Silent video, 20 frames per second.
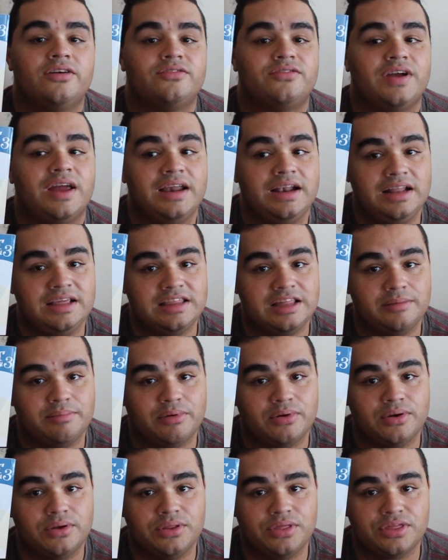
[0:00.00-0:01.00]
Finally, they
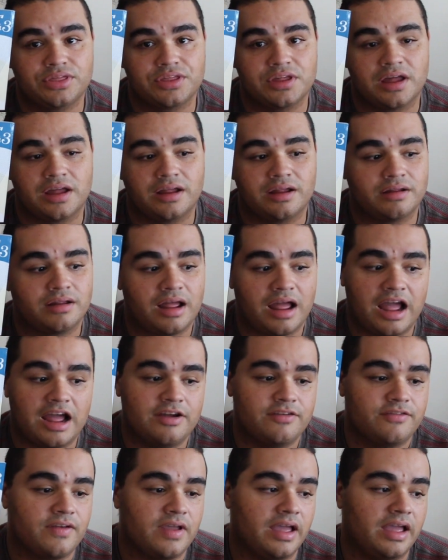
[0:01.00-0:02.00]
both
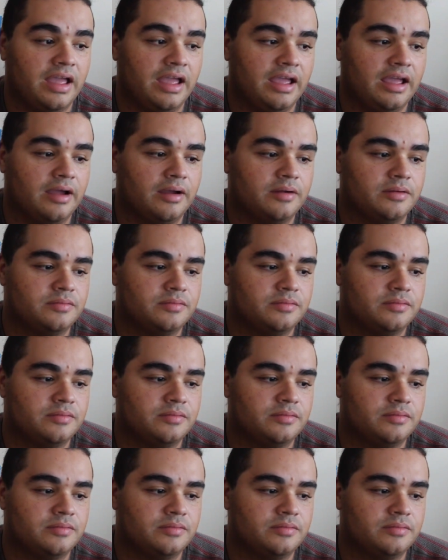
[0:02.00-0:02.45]
have a